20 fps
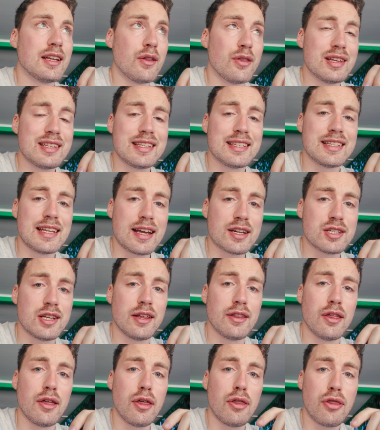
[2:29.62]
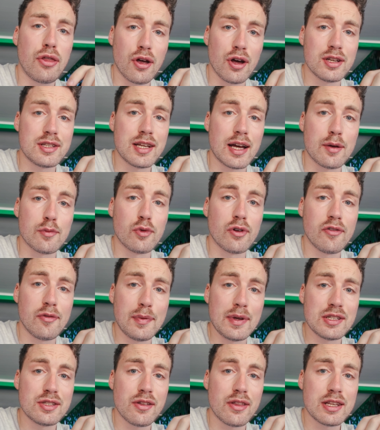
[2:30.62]
Now this is actually the third time we've
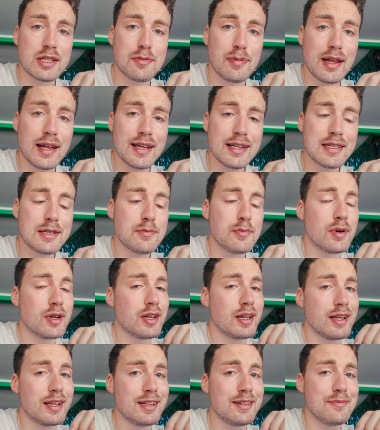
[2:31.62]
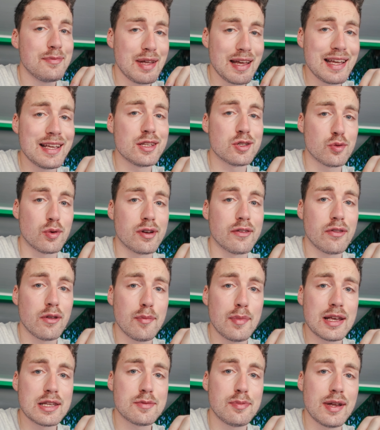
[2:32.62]
been to this place, but it is one of the
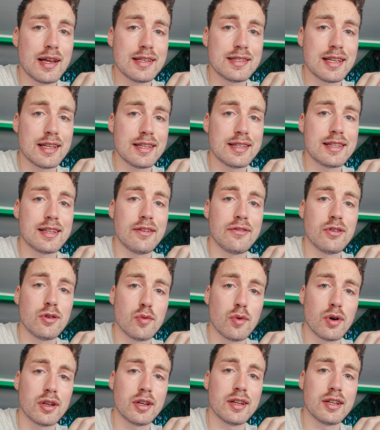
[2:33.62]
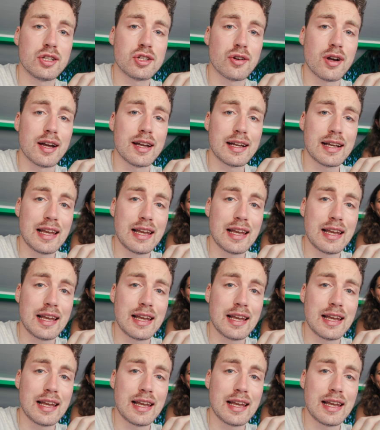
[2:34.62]
best places if you want to try